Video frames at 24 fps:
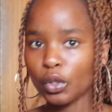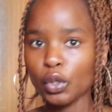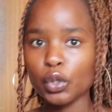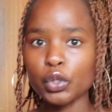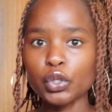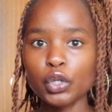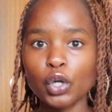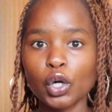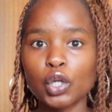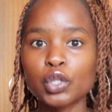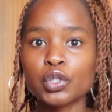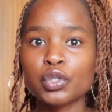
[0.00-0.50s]

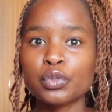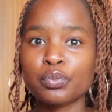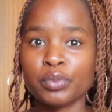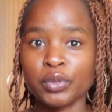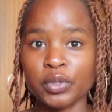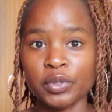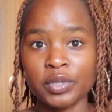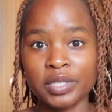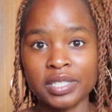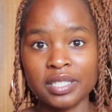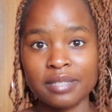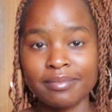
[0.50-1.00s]
Yours
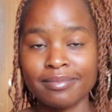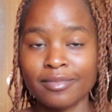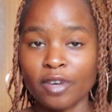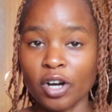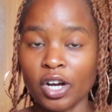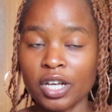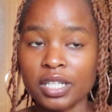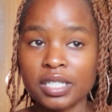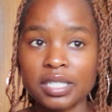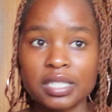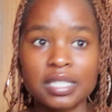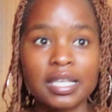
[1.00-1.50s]
beauty
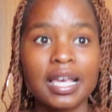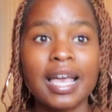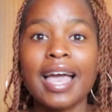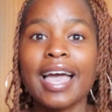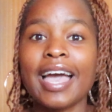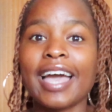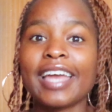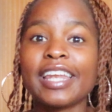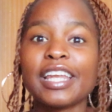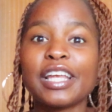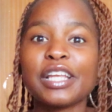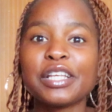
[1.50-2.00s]
mask,
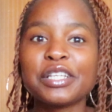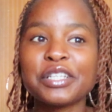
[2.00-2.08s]
and I